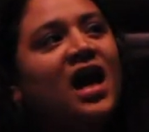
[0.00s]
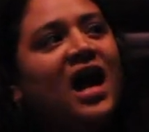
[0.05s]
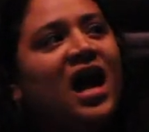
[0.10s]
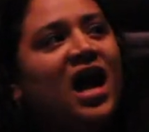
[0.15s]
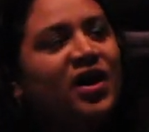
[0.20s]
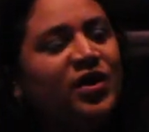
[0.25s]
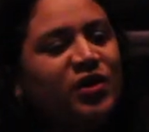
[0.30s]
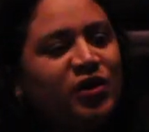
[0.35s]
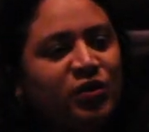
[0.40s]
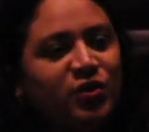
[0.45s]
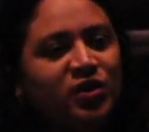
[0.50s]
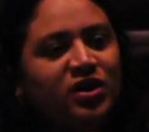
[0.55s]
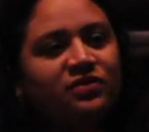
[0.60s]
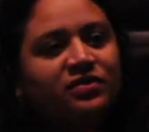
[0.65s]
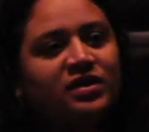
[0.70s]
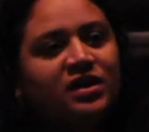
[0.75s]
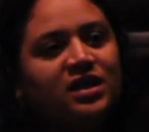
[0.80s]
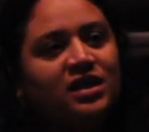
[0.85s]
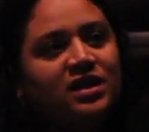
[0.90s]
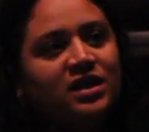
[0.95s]
how do you
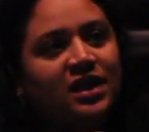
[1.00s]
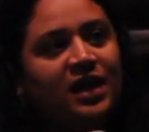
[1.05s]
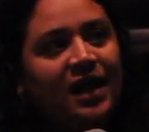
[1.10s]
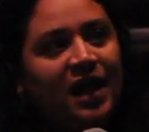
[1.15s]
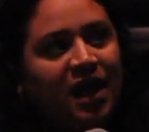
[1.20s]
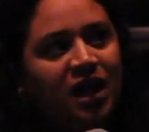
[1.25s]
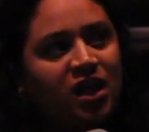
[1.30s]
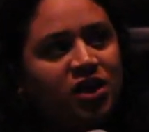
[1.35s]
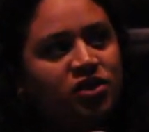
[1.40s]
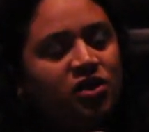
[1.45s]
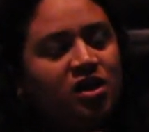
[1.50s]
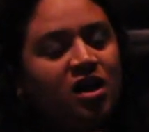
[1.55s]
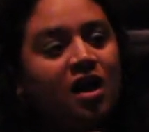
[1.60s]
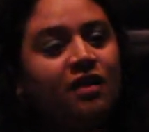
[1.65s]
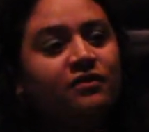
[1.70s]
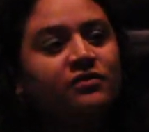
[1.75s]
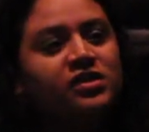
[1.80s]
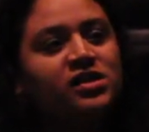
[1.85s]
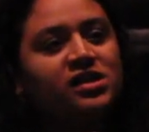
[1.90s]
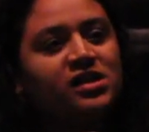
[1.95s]
even engage a
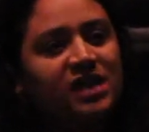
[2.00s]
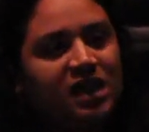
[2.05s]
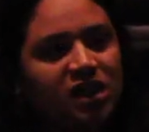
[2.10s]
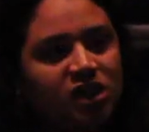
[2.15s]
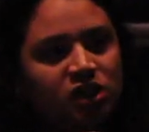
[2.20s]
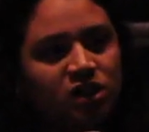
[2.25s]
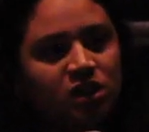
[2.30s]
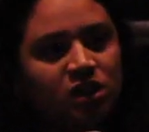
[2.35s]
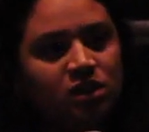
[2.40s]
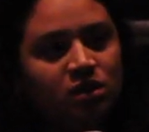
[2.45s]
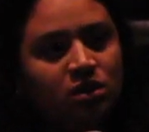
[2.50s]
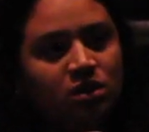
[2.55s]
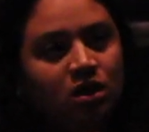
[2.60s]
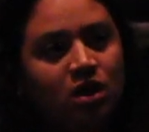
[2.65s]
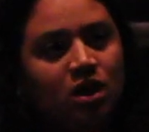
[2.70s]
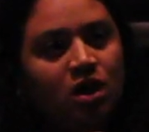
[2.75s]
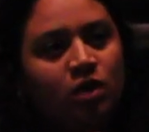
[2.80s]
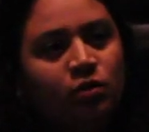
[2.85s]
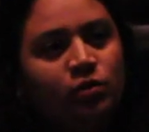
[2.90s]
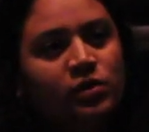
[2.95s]

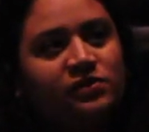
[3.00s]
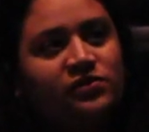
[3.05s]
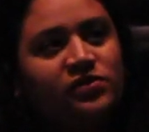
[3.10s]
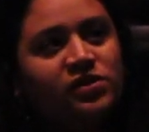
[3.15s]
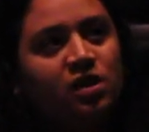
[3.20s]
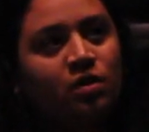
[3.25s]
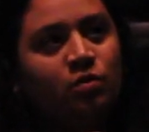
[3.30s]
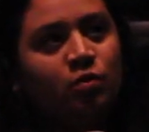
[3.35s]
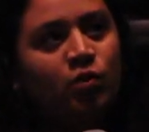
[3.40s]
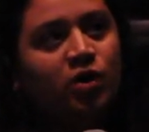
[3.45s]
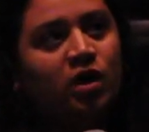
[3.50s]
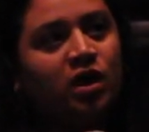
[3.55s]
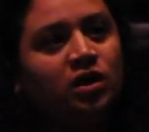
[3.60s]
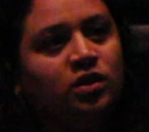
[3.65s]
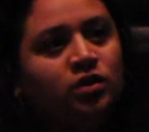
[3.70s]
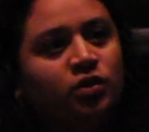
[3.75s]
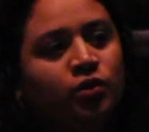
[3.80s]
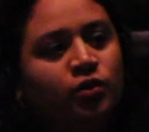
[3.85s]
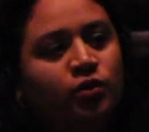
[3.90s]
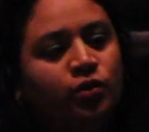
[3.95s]
conversation with
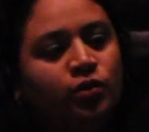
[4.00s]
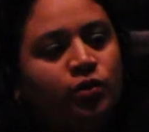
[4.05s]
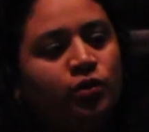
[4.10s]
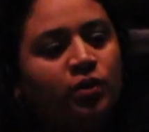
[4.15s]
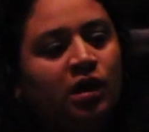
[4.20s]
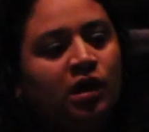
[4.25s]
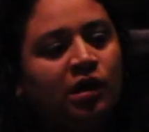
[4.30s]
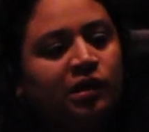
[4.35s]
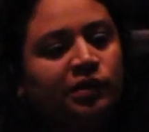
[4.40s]
someone who